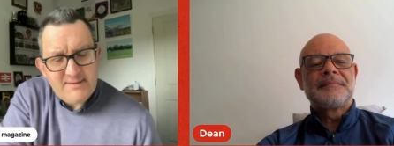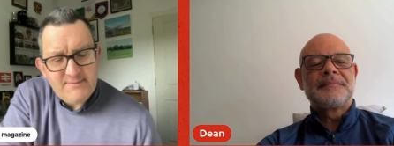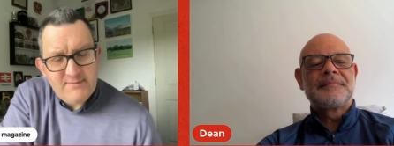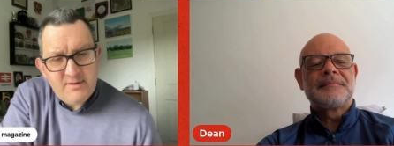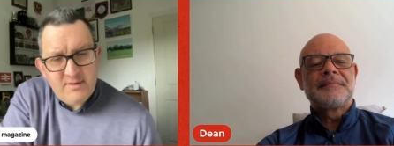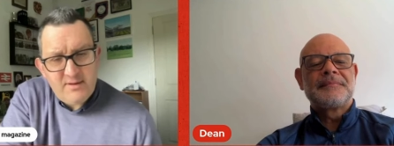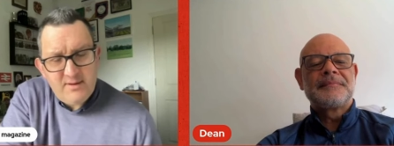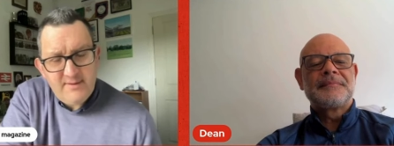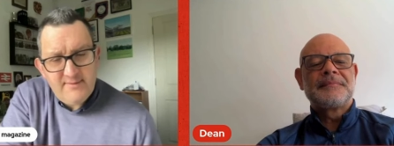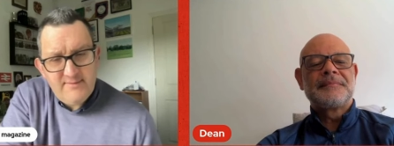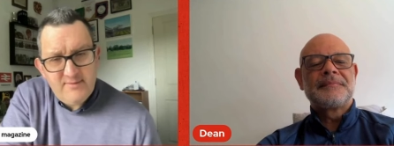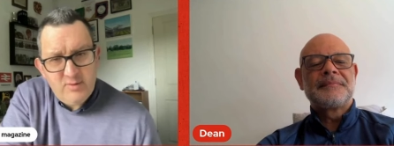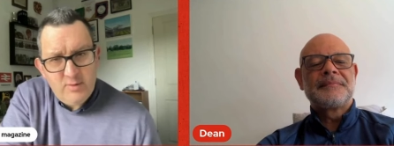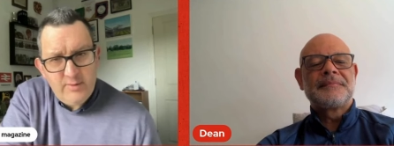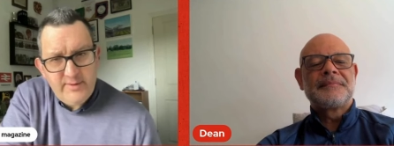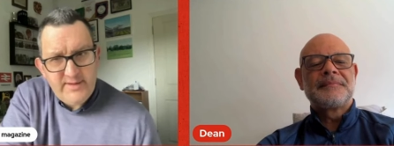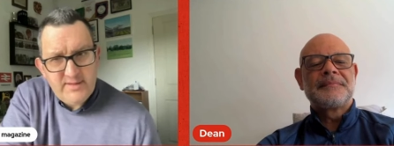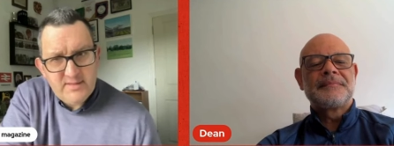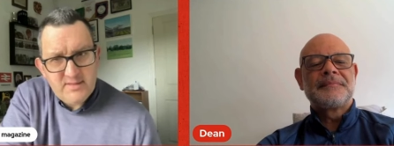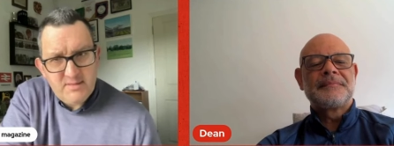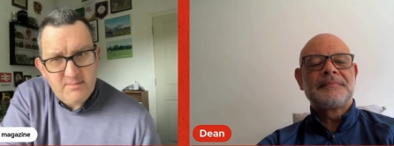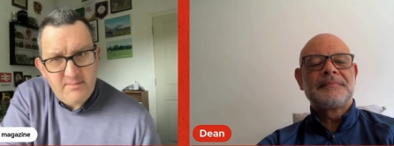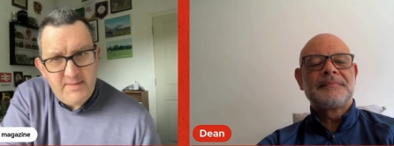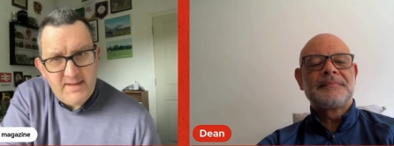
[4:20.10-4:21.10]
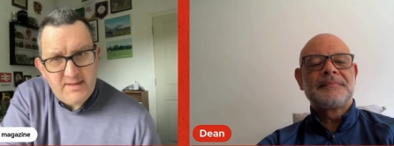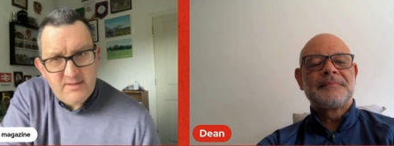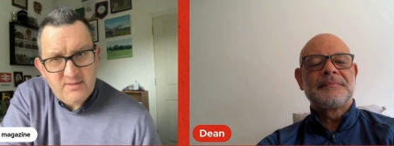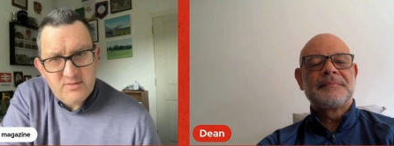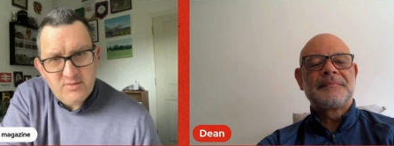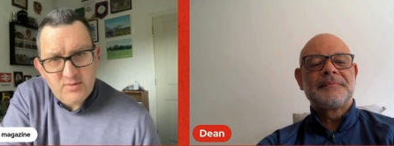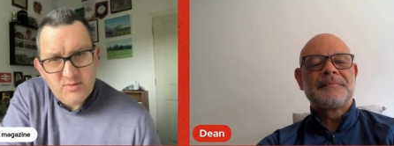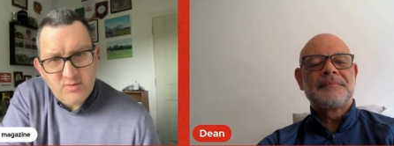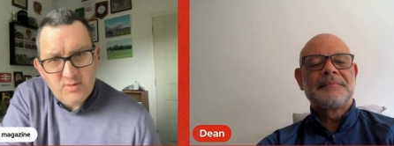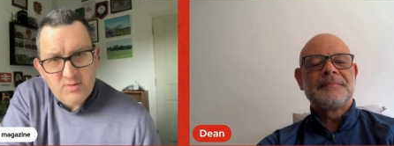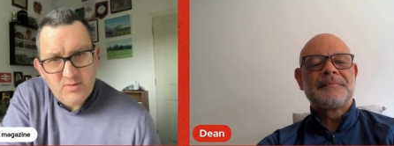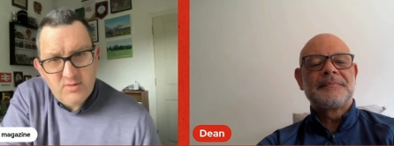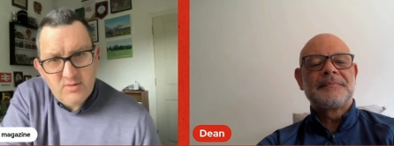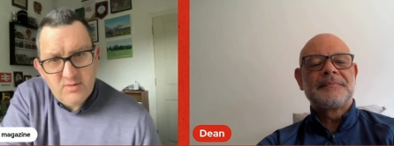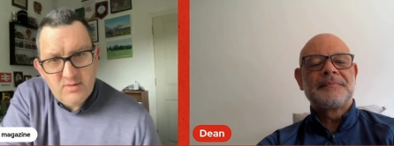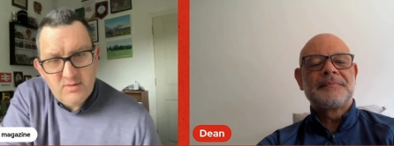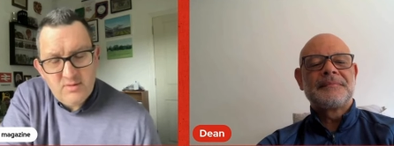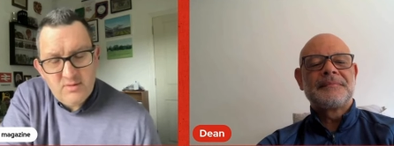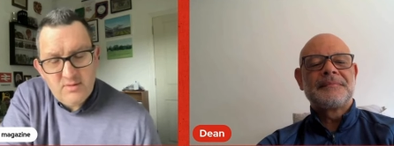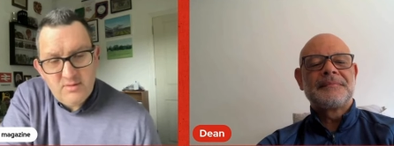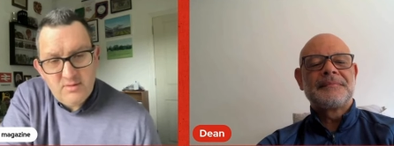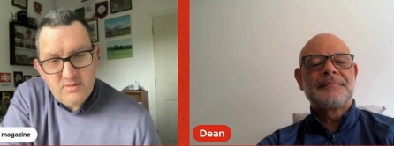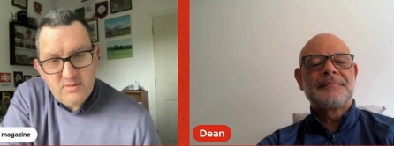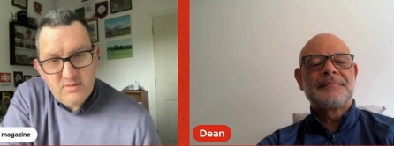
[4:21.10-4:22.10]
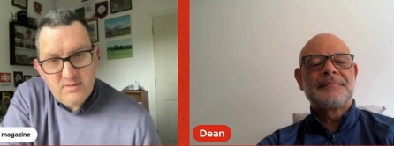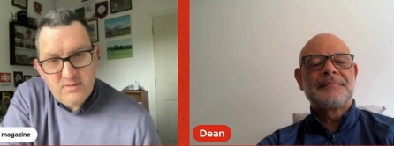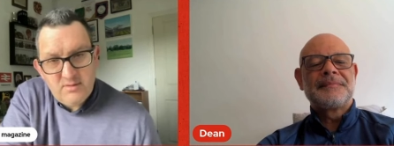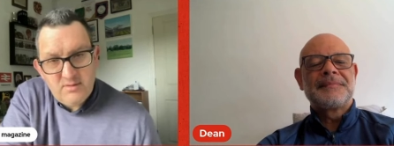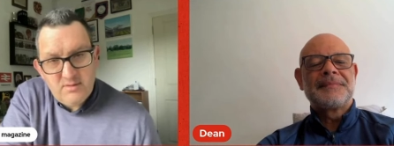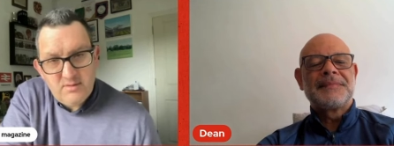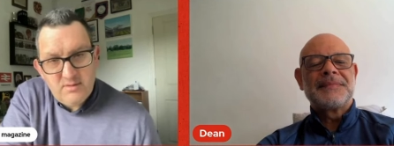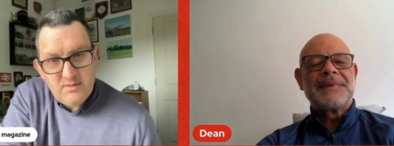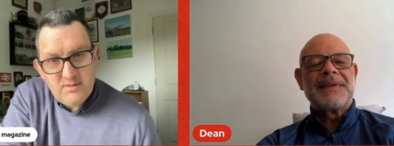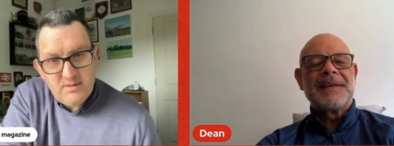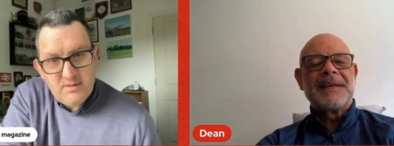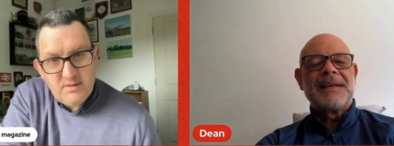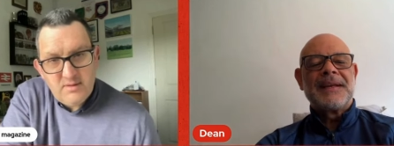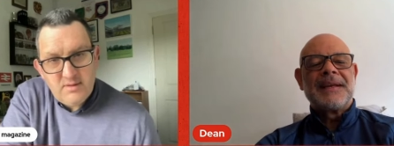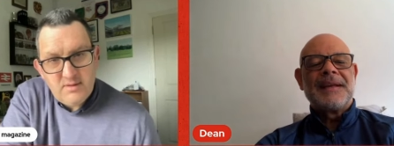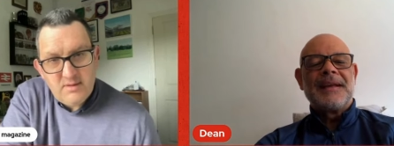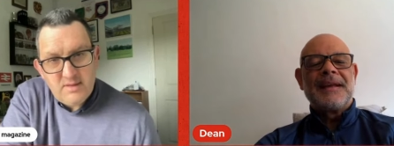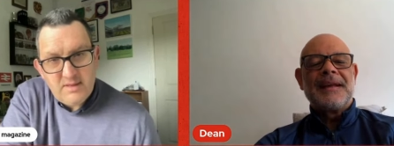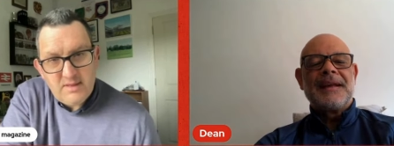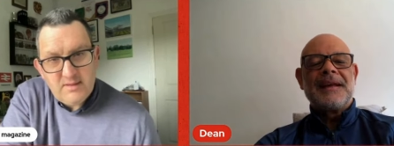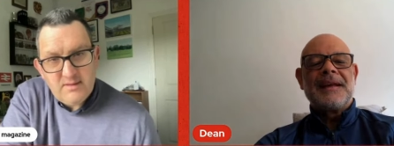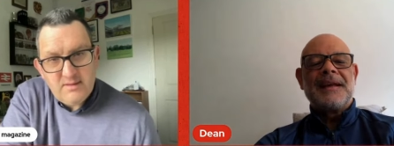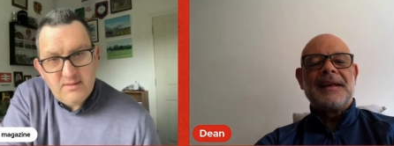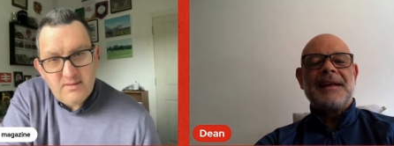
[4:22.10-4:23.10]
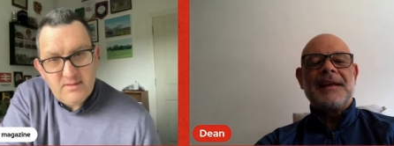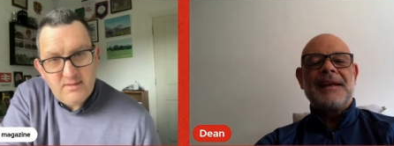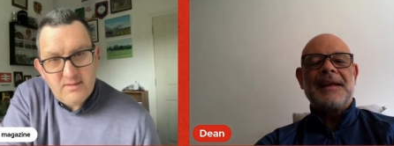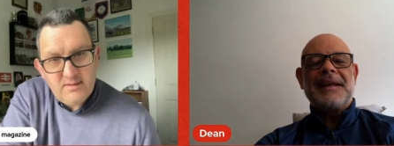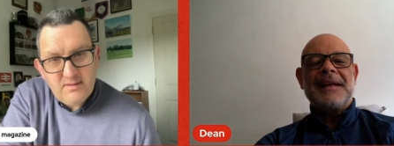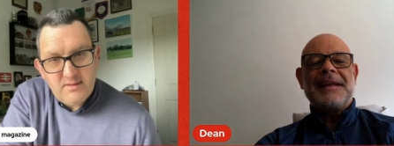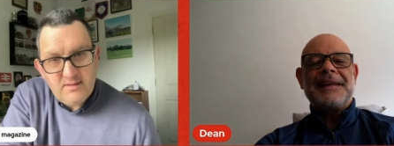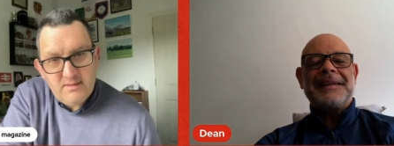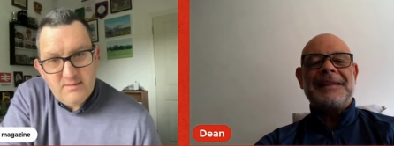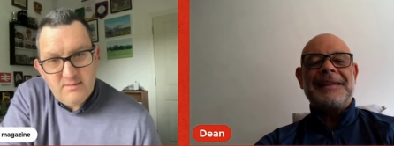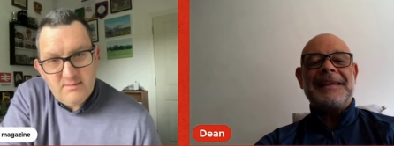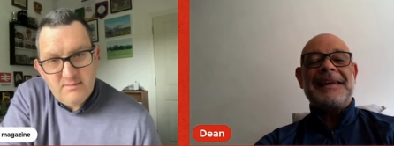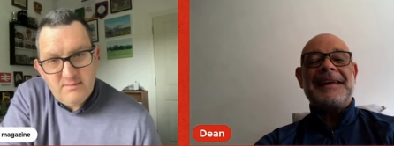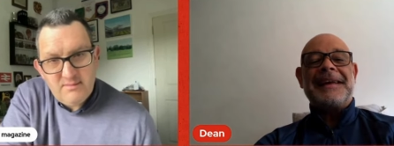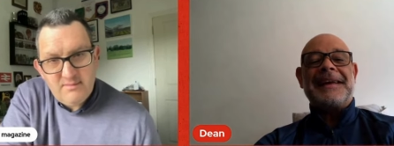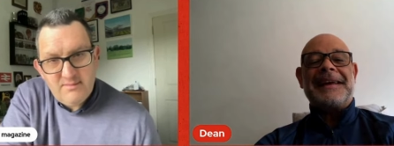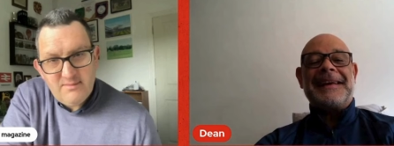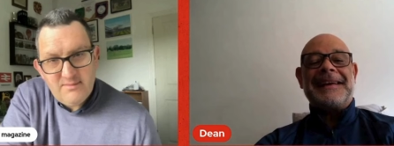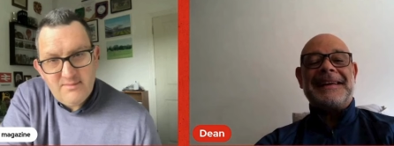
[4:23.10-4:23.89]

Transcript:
Speaker 1: have Clive Lloyd as a mentor.
Speaker 2: Uh, yeah,